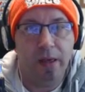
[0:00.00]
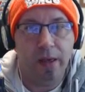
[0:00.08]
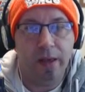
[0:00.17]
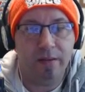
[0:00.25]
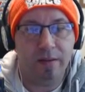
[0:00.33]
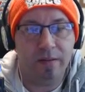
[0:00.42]

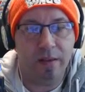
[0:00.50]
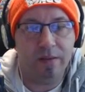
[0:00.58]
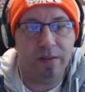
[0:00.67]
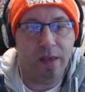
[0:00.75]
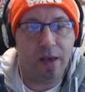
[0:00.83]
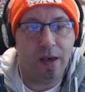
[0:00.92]
Is this is
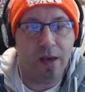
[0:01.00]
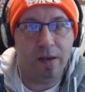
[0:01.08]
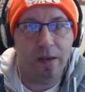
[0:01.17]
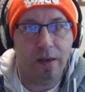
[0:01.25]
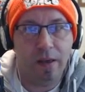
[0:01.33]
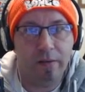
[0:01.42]
the uh,
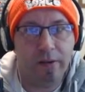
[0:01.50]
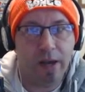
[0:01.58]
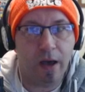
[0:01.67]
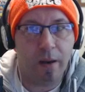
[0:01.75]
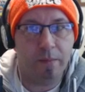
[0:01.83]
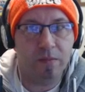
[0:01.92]
here he
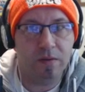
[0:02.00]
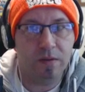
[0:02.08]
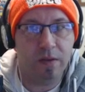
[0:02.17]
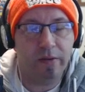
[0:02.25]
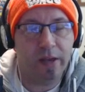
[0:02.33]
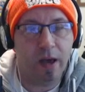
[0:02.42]
comes?
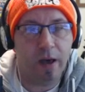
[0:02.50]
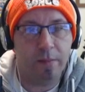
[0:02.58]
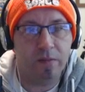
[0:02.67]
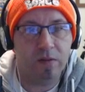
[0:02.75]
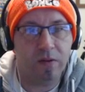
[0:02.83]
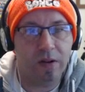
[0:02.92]
Here he
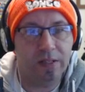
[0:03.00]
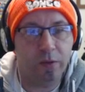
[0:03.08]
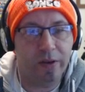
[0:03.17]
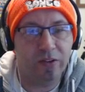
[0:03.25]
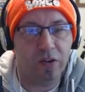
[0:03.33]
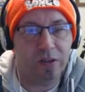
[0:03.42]
comes. Right, let's see
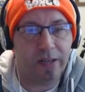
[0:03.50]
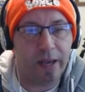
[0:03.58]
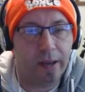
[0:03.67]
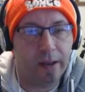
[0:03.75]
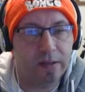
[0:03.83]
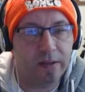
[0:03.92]
what he's got to say.
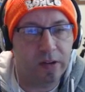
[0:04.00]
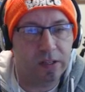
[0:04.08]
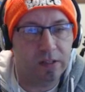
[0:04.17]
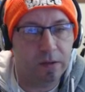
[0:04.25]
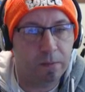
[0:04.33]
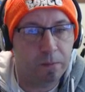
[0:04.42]
Let's have a listen.